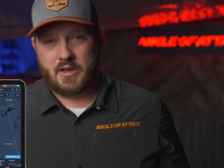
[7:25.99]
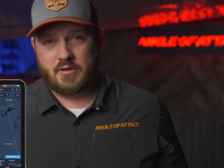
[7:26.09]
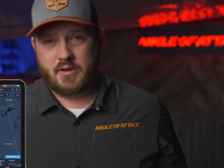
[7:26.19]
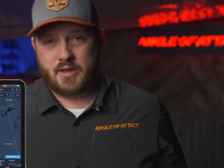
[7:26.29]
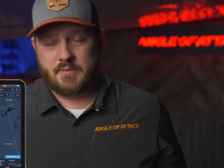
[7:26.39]

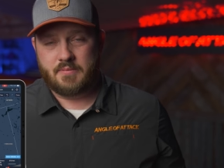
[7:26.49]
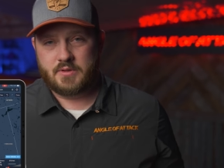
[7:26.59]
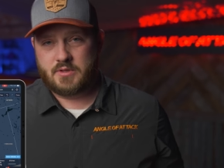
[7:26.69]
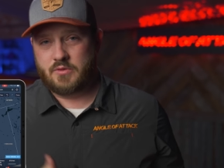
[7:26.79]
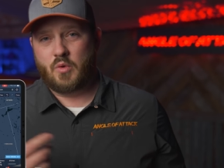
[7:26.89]
area,
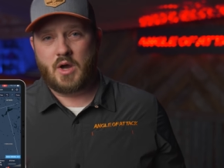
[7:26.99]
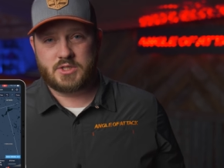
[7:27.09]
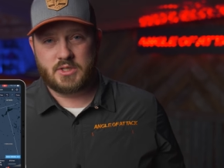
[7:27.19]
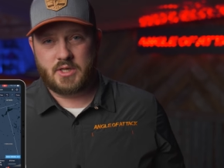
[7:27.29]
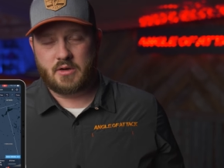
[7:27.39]
to the
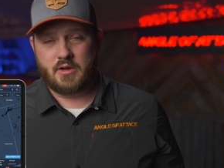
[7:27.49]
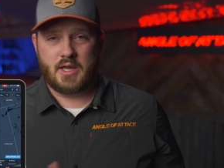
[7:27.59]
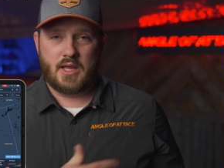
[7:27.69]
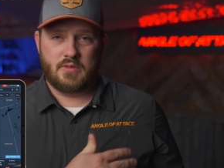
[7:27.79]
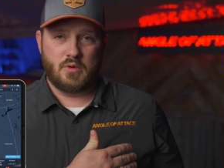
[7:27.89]
Washington
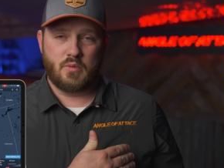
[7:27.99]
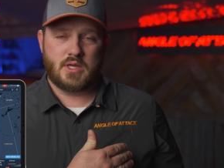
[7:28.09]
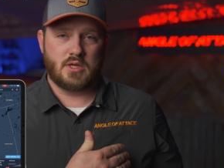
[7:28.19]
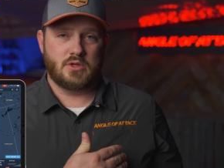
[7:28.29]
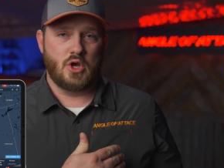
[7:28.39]
area, and then we
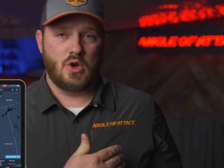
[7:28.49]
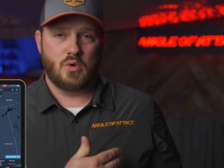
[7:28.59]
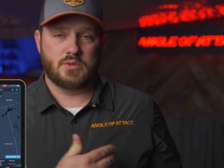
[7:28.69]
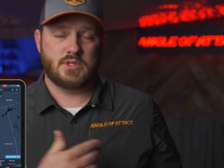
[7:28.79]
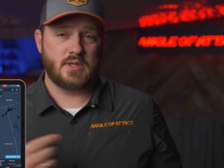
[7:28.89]
could
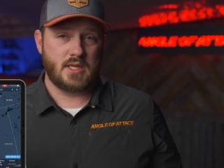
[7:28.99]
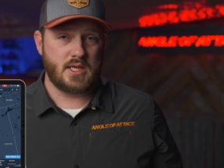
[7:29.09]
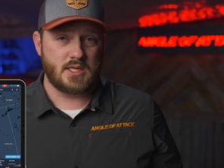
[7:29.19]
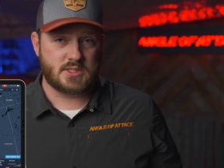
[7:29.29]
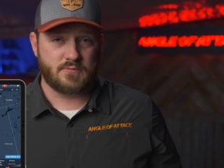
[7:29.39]
go to the
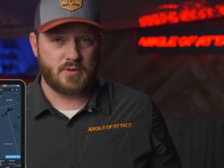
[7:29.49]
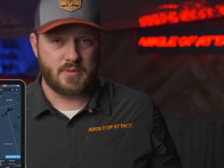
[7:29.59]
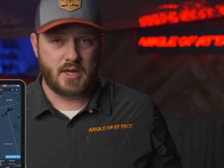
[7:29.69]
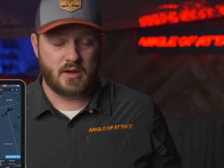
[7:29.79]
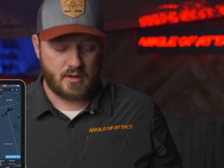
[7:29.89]
east from
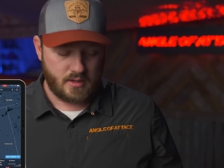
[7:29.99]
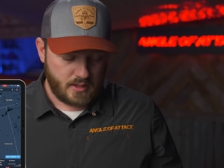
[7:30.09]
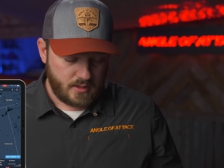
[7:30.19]
there.